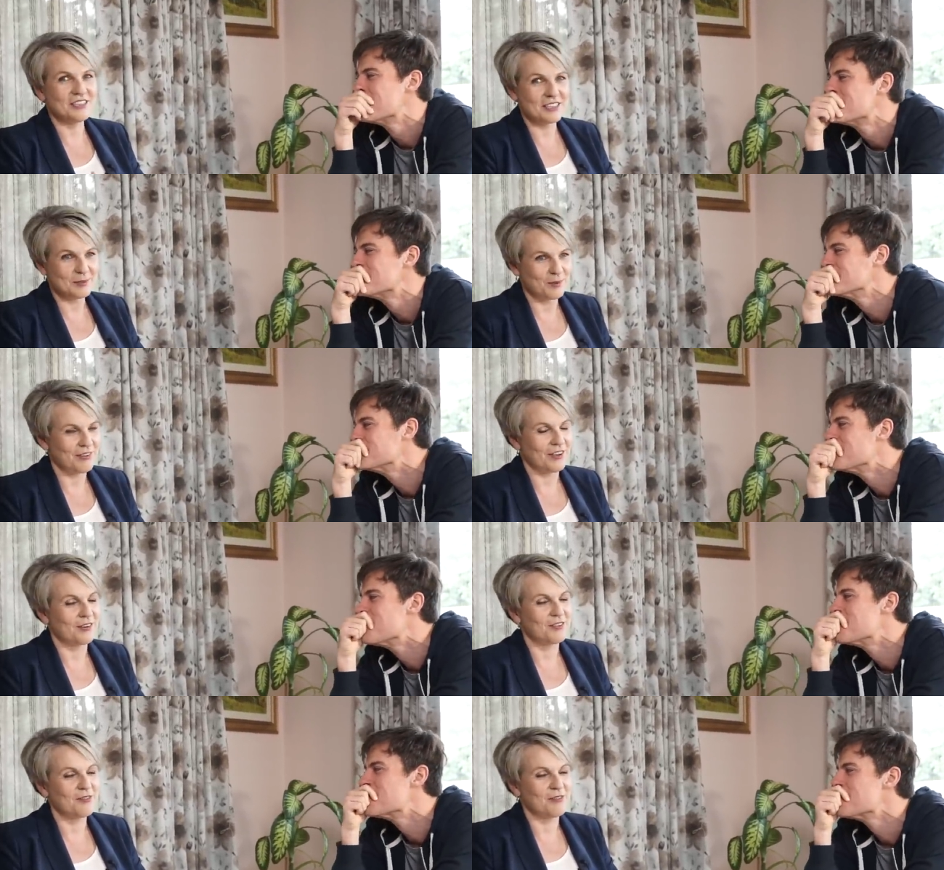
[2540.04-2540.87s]
Speaker 1: just
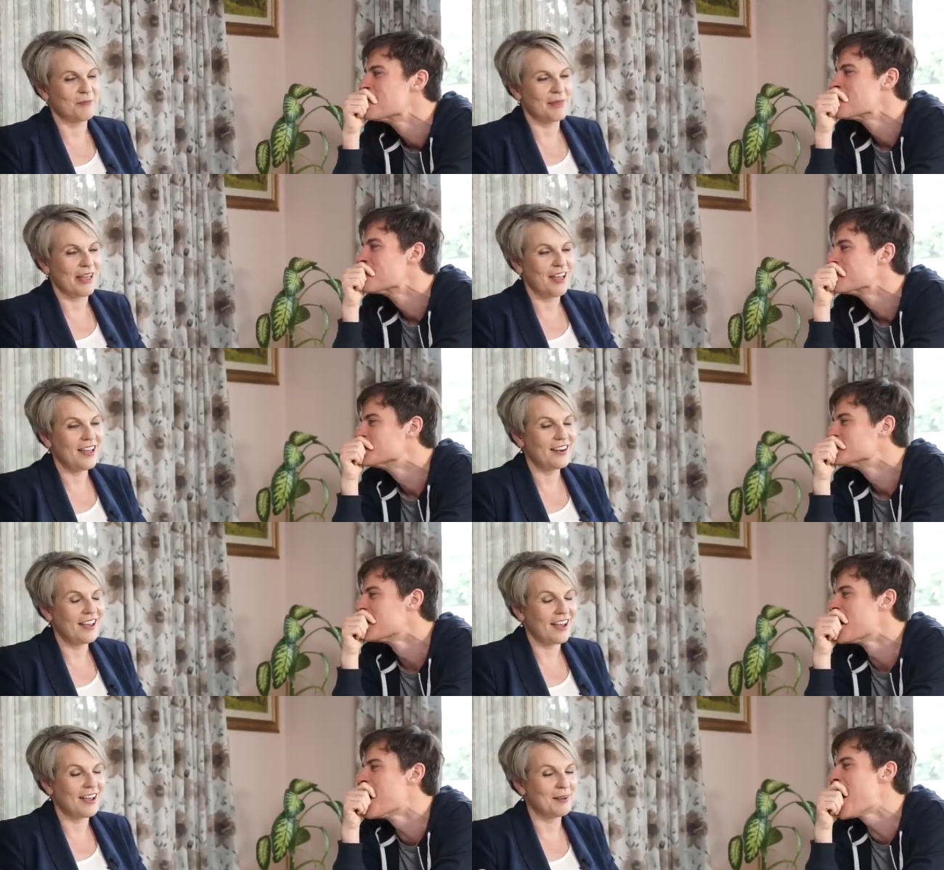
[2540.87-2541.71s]
moving on from
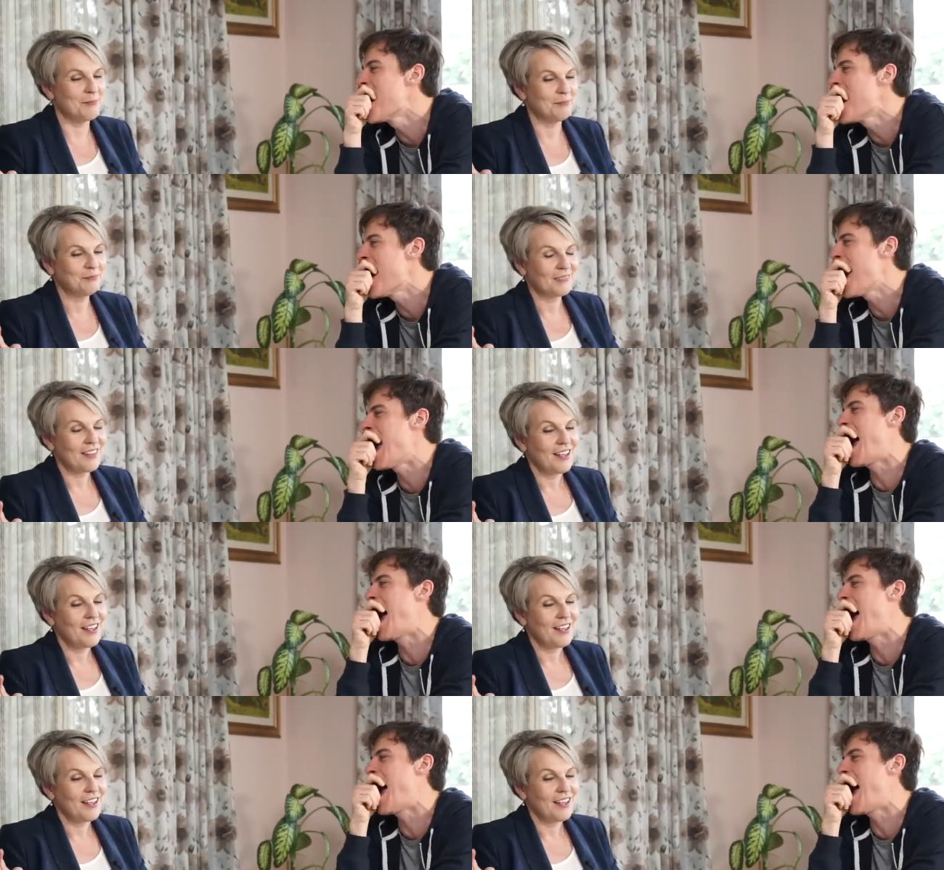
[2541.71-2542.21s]
that. Um,